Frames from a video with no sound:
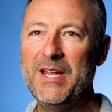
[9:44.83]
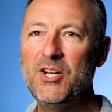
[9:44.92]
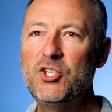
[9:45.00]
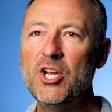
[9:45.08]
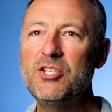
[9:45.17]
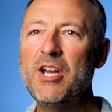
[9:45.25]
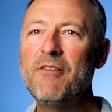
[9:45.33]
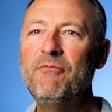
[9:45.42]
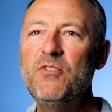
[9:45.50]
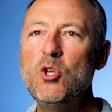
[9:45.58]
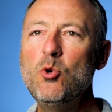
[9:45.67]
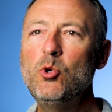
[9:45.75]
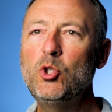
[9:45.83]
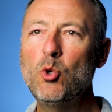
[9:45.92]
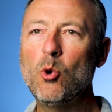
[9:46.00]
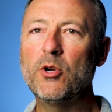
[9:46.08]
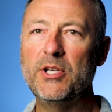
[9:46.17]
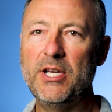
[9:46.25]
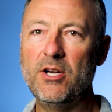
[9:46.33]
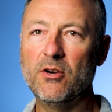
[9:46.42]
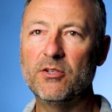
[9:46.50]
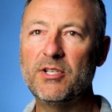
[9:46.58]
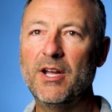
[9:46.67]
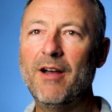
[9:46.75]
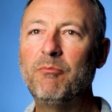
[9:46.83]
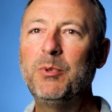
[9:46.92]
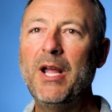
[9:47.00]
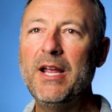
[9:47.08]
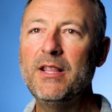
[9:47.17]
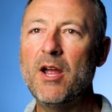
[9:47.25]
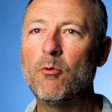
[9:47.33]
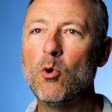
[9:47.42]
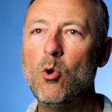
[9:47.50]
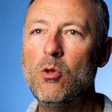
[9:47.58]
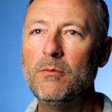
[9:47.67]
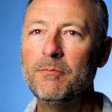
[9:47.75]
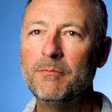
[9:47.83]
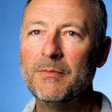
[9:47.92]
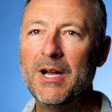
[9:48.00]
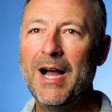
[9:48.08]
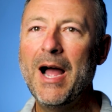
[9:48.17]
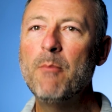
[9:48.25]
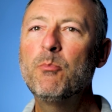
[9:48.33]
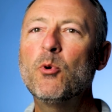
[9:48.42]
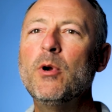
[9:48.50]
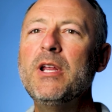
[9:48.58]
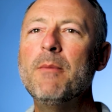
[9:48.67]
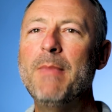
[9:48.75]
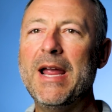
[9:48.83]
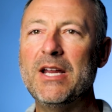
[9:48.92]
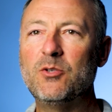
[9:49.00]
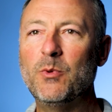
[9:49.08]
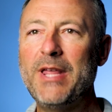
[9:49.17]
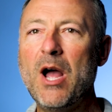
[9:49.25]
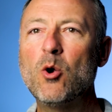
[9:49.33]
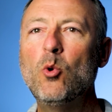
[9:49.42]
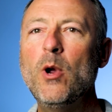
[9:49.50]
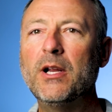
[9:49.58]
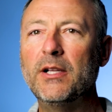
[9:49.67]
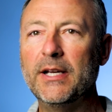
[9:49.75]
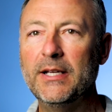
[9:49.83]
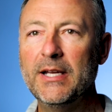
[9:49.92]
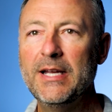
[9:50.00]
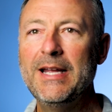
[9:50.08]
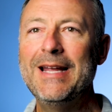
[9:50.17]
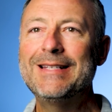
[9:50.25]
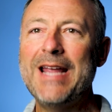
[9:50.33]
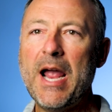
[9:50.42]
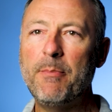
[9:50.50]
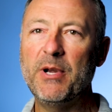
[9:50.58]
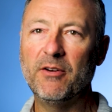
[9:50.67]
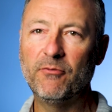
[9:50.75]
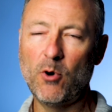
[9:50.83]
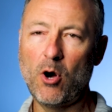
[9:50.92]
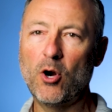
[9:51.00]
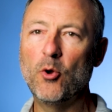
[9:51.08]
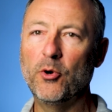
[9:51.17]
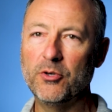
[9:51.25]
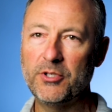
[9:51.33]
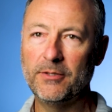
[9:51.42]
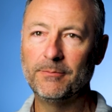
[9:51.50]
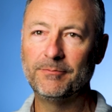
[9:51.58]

In just a few short years of playing that role, I'm pretty amazed with how quickly it's happening for our owners.